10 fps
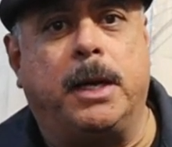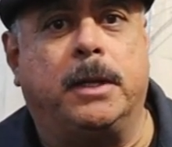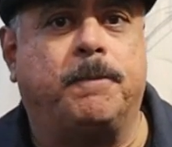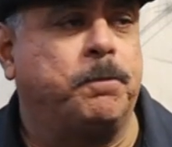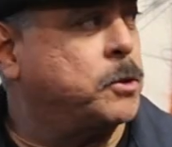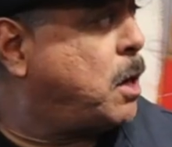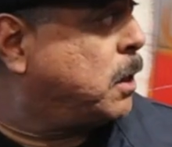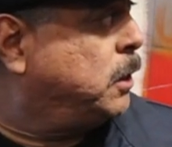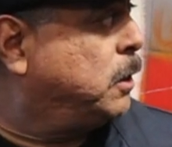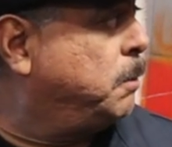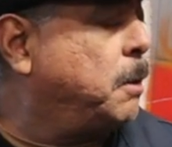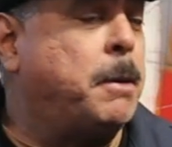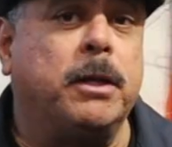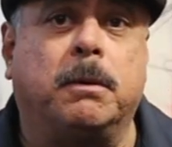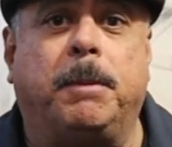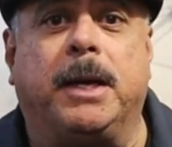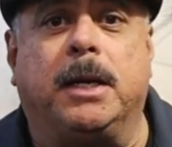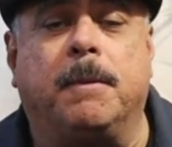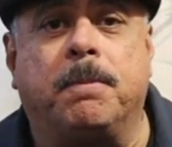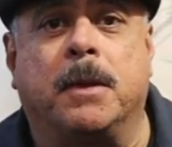and talk a little bit about the painting.